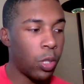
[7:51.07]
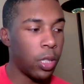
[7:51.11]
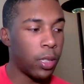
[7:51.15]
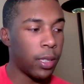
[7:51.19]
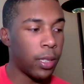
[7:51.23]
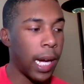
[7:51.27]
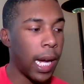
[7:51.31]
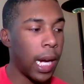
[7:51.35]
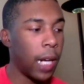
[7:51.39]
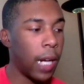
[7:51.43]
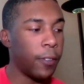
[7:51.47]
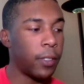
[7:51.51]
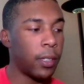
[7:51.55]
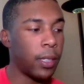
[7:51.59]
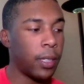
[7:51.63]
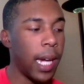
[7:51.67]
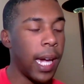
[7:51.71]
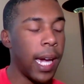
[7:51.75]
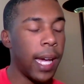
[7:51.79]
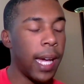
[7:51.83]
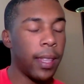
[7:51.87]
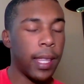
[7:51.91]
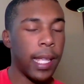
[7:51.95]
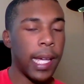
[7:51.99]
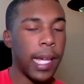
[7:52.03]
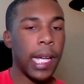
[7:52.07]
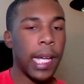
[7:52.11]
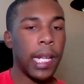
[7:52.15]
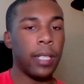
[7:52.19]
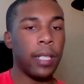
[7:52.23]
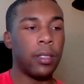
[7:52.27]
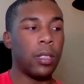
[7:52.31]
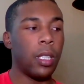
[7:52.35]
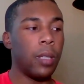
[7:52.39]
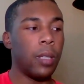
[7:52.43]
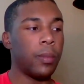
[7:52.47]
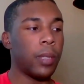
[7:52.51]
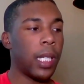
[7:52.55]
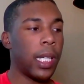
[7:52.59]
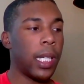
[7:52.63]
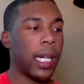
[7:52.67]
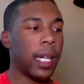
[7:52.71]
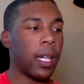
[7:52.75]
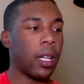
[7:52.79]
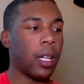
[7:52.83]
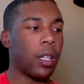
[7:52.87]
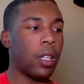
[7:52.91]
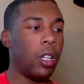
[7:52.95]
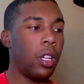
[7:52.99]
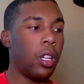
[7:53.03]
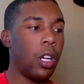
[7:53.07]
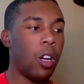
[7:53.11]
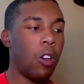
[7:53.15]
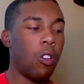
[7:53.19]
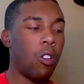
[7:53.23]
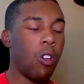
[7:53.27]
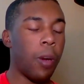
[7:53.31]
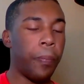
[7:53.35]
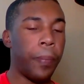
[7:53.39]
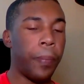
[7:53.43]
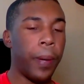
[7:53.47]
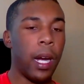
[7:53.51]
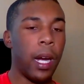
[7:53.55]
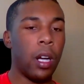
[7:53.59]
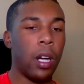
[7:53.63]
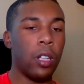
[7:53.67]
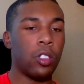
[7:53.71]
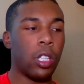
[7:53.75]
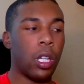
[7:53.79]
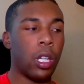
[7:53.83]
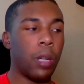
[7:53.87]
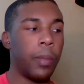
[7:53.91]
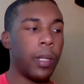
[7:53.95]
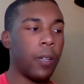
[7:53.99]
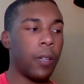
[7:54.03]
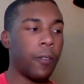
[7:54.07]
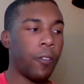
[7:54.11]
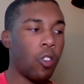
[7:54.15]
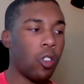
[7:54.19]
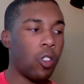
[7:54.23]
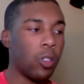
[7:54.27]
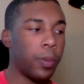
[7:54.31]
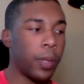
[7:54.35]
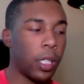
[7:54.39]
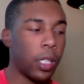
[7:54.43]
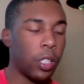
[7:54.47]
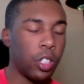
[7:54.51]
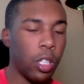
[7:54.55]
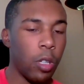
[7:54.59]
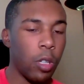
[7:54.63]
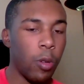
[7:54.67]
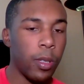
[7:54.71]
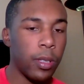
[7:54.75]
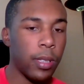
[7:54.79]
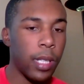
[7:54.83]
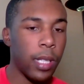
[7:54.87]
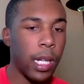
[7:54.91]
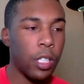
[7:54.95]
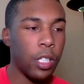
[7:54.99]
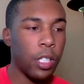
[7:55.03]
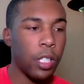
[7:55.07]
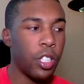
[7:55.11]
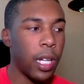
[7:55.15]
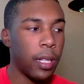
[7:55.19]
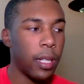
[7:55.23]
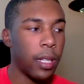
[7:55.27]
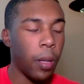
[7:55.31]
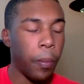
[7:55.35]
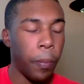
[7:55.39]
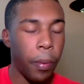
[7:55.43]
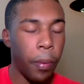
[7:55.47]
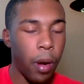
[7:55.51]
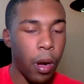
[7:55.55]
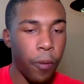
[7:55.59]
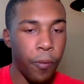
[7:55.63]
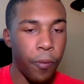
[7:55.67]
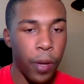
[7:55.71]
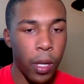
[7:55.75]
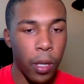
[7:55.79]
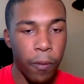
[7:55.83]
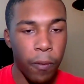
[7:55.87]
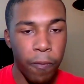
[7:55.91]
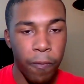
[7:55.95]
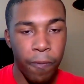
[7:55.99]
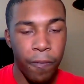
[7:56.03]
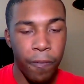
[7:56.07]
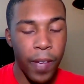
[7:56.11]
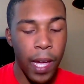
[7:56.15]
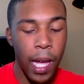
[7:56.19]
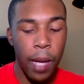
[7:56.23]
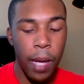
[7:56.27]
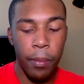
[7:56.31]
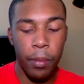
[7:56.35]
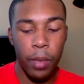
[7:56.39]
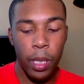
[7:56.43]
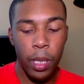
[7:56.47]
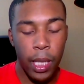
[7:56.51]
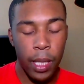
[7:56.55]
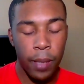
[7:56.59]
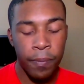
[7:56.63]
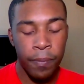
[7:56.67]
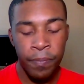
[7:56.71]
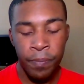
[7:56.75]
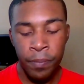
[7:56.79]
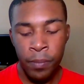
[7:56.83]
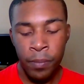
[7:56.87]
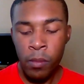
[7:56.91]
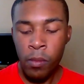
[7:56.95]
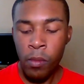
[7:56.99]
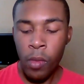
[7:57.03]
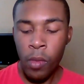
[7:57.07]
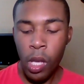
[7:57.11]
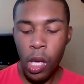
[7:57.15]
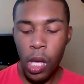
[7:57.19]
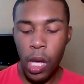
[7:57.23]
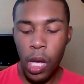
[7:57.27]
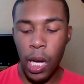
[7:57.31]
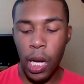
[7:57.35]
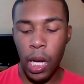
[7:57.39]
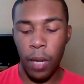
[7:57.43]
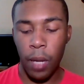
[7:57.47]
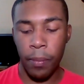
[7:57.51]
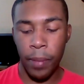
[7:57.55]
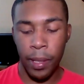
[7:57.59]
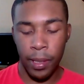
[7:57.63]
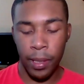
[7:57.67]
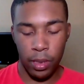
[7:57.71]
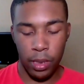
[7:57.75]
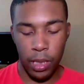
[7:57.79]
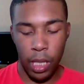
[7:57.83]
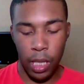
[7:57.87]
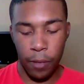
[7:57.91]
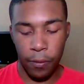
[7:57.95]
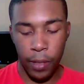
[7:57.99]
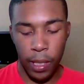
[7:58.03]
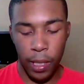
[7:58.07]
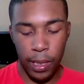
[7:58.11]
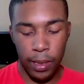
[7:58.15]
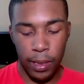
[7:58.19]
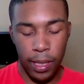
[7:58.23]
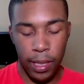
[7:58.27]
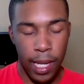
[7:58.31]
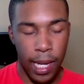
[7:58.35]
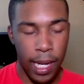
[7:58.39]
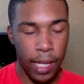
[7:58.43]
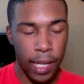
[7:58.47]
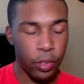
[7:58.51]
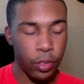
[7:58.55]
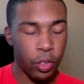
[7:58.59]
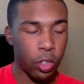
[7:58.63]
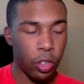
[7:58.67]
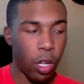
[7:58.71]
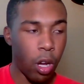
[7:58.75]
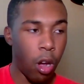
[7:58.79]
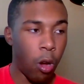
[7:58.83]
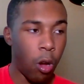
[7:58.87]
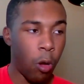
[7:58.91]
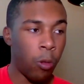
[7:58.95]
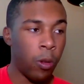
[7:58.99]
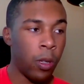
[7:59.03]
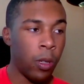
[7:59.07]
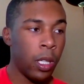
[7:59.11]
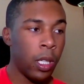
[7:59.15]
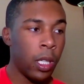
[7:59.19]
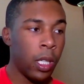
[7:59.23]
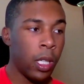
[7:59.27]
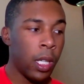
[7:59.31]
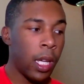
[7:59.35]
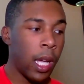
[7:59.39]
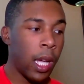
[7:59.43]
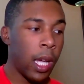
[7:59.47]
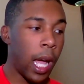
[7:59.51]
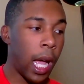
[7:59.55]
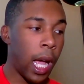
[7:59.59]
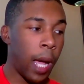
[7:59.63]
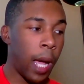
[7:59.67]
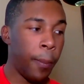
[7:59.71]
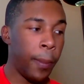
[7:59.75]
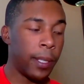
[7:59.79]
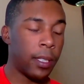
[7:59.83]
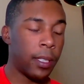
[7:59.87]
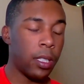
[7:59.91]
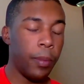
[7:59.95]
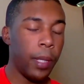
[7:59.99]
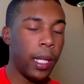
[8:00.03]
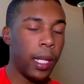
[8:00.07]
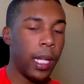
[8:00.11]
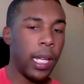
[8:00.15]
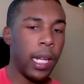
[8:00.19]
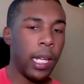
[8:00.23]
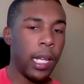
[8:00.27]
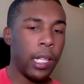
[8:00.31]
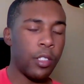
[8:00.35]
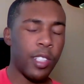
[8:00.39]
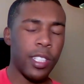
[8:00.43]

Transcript: she's kind of sad that it seems like, you know, her parents are going to be divorced because she always thought she had the perfect family and stuff like that. So it's going to be